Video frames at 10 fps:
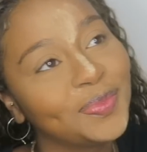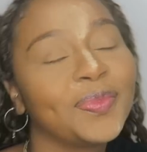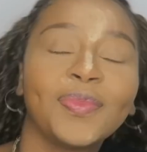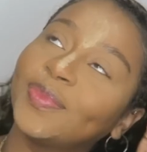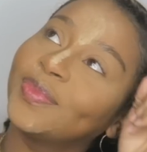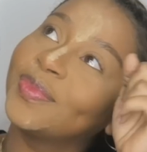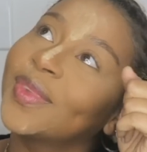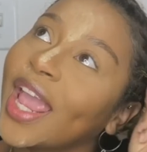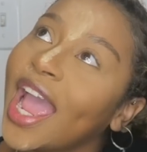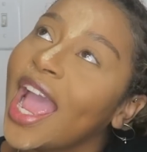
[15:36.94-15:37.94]
When you see
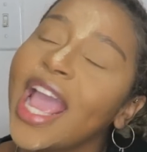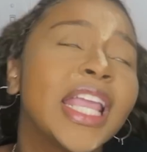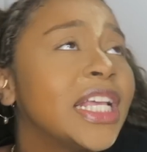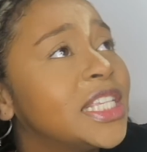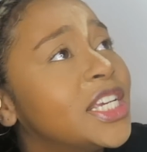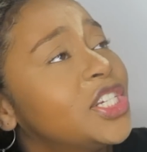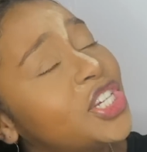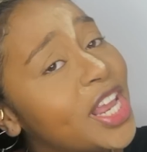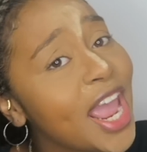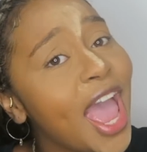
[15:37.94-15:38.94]
me, you see
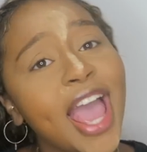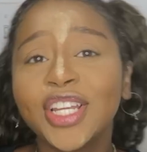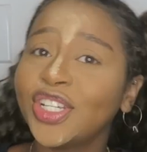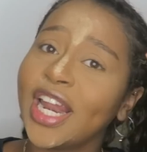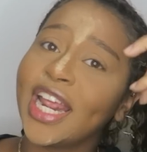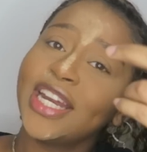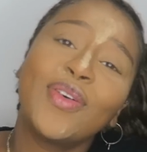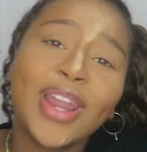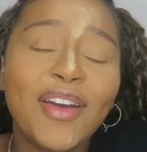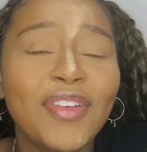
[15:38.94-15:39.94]
she shutting
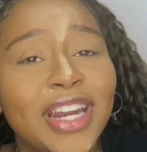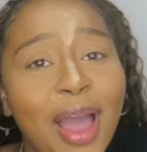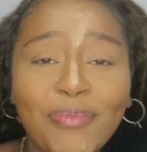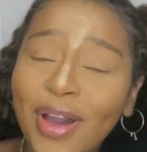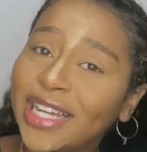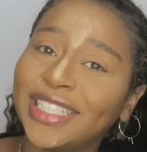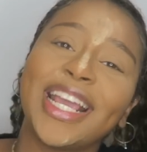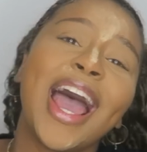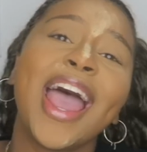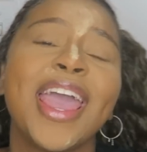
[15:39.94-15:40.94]
down every damn party.
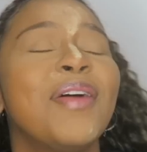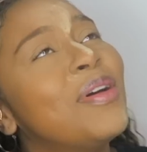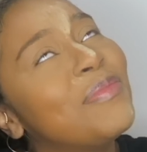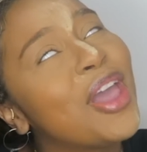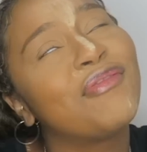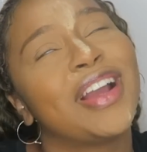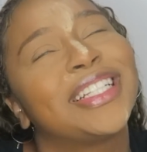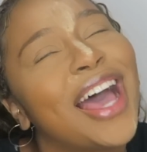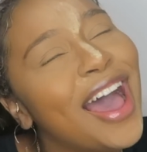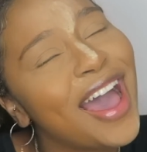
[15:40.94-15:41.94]
I hate
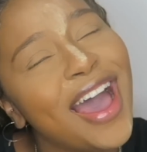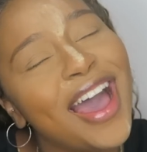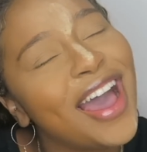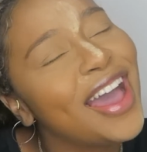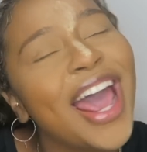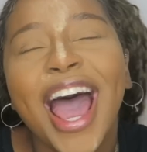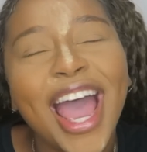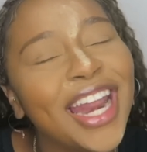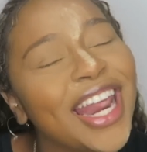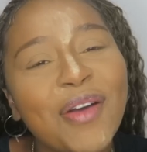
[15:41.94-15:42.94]
American.
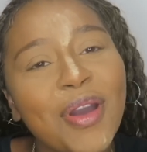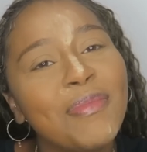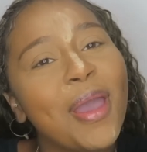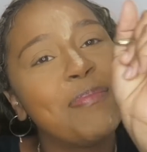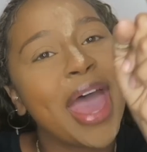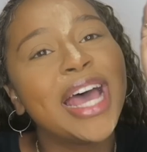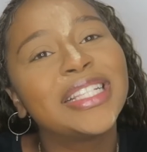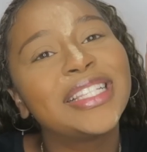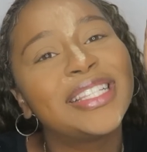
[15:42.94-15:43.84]
I never met bestie.